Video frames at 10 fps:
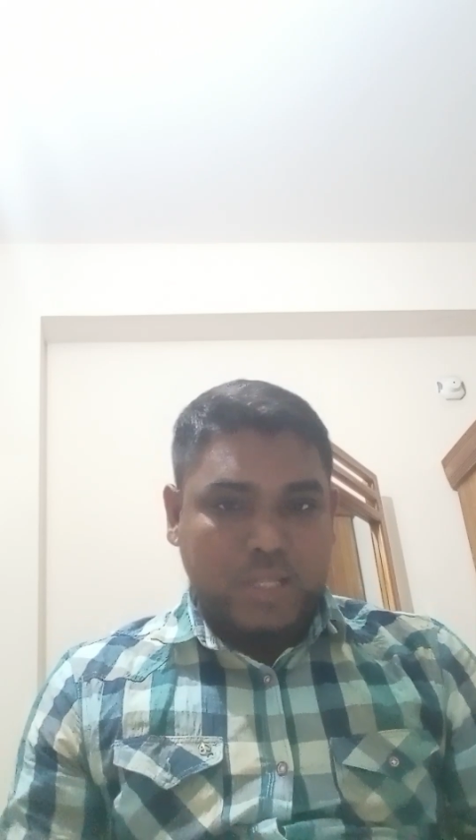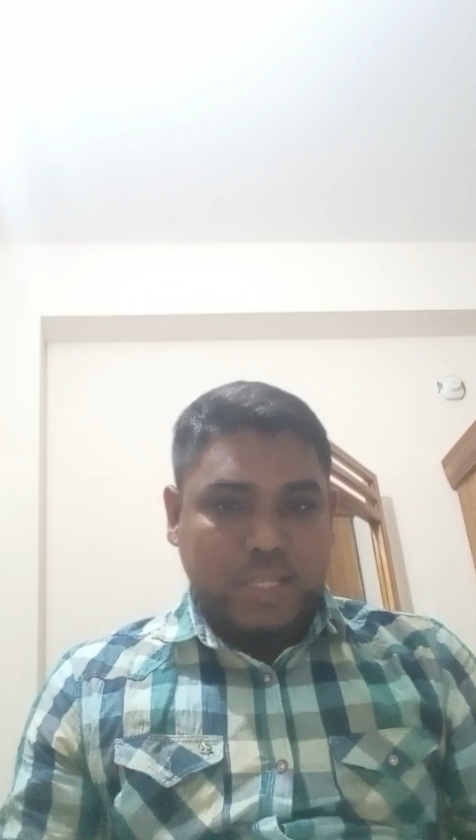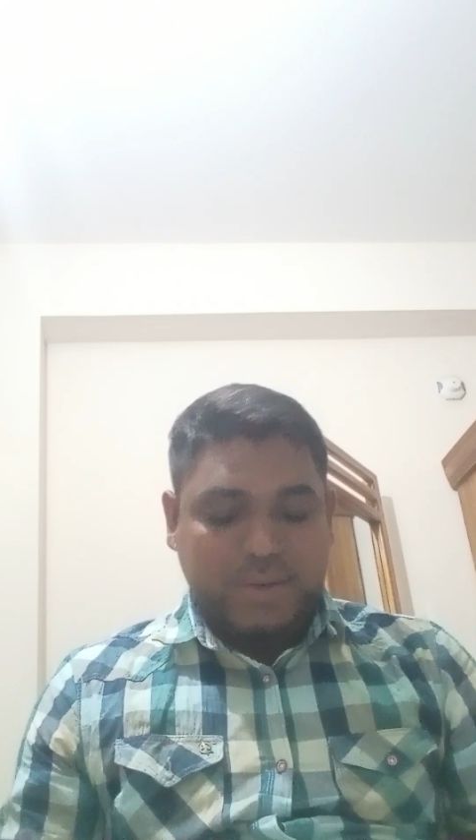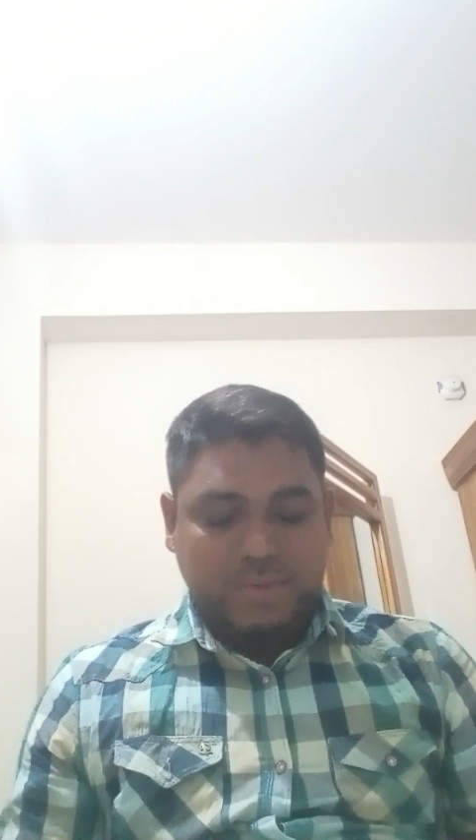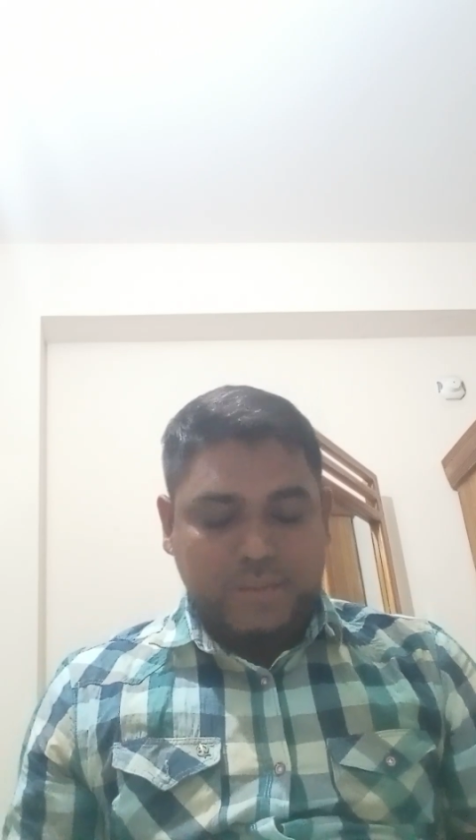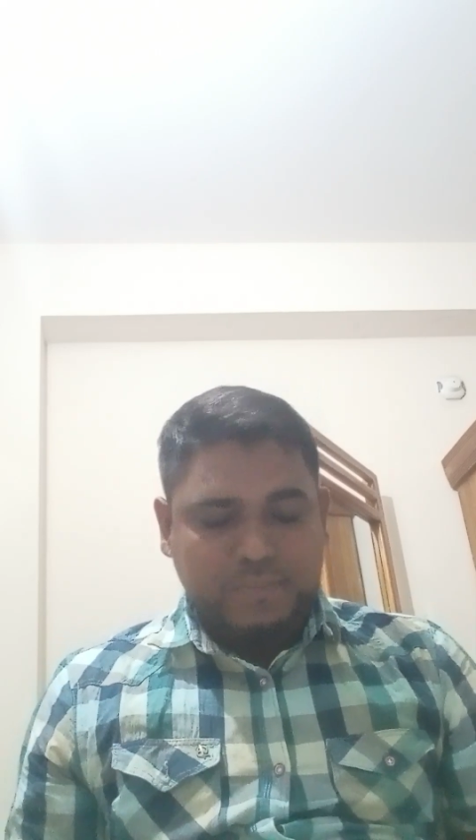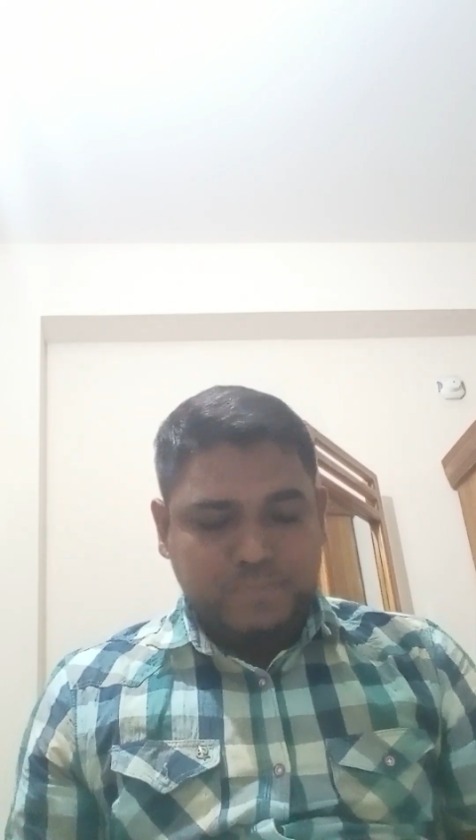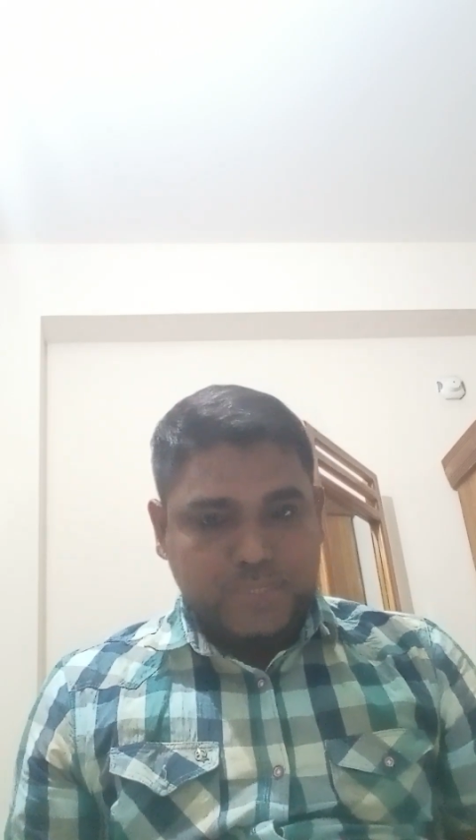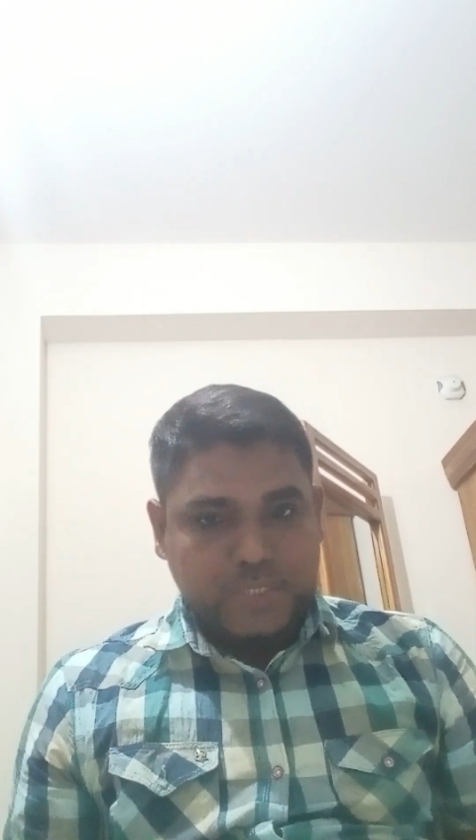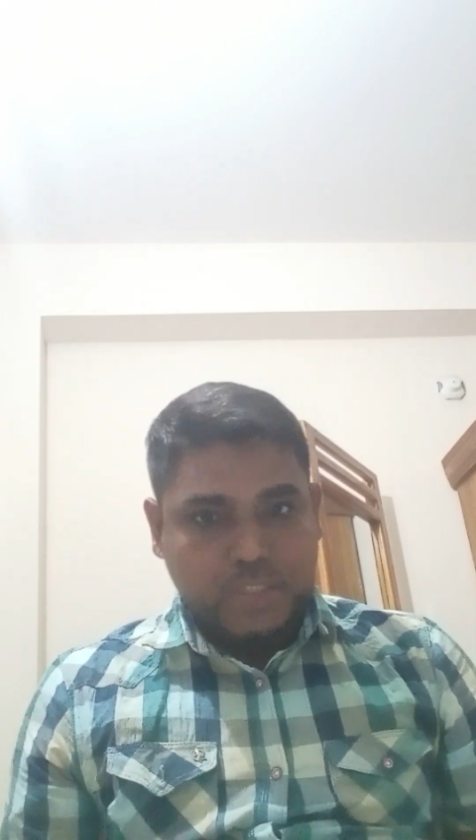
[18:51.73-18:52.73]
hearing,
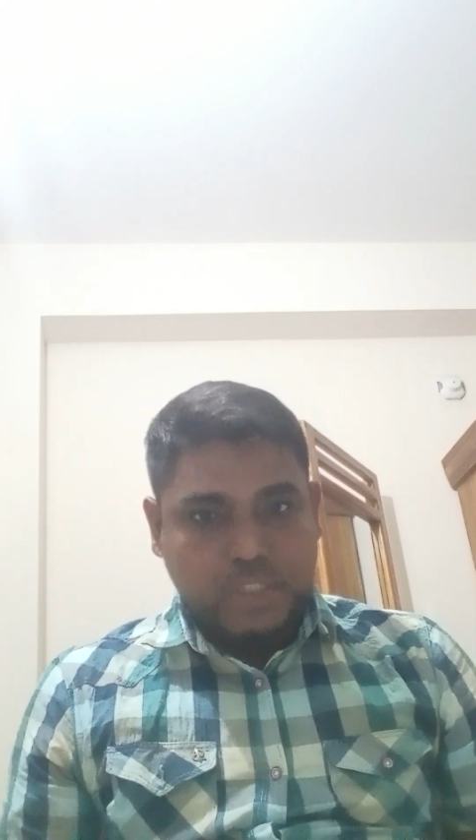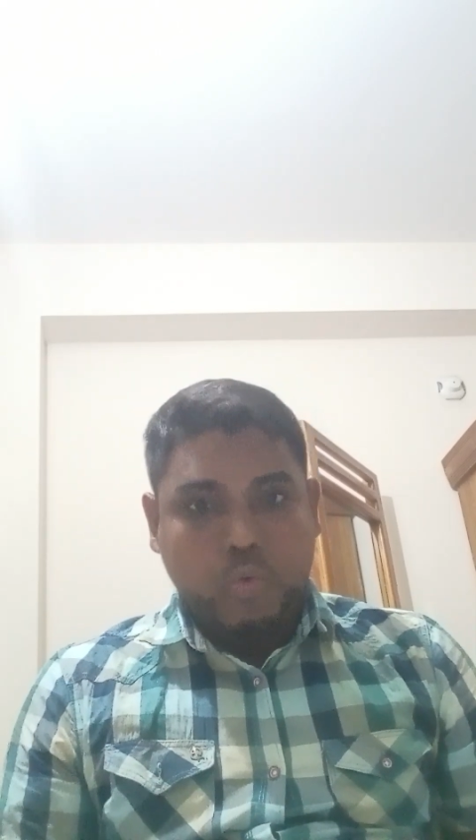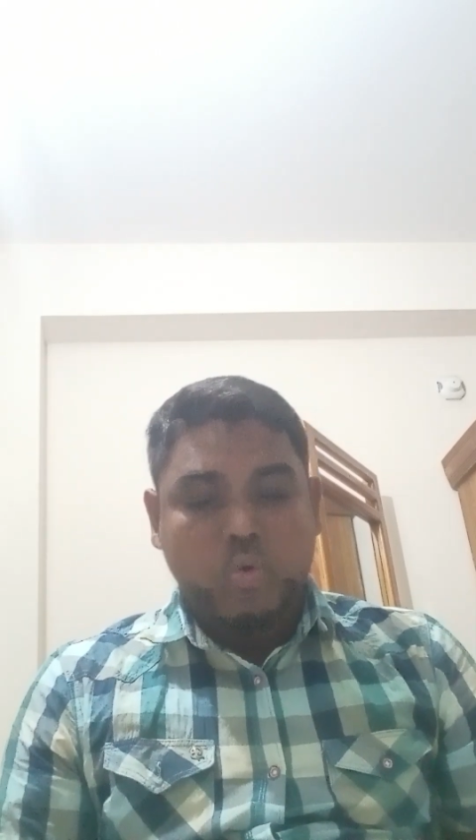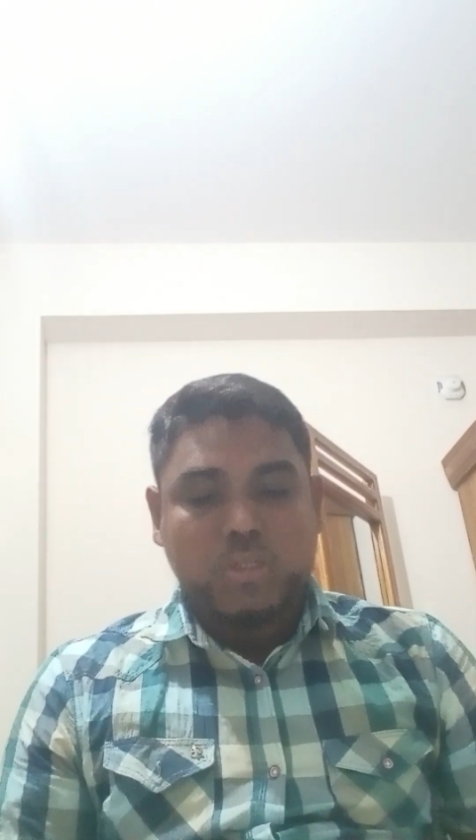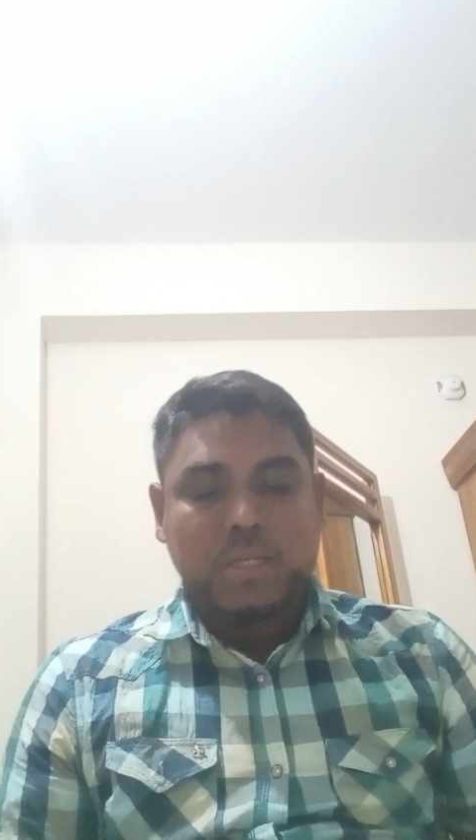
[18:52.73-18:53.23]
the court,